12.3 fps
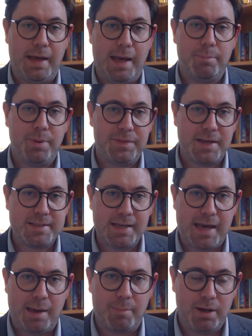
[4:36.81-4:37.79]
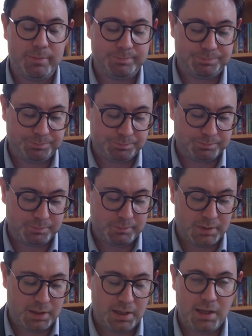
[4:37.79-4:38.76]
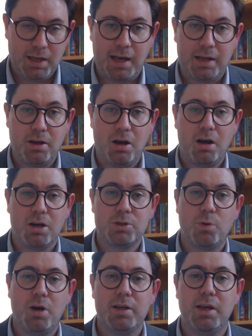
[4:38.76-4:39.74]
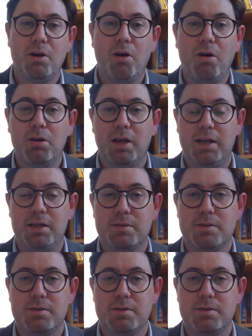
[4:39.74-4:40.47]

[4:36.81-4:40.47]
Empathetic Emma, and Hardworking Holly.